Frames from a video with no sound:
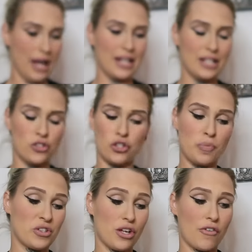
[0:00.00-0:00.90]
And it is
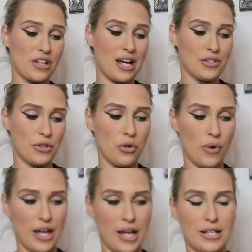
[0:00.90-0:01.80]
super soft as
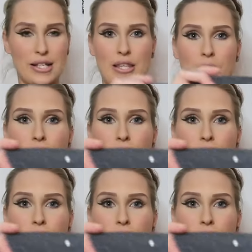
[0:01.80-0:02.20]
always, and the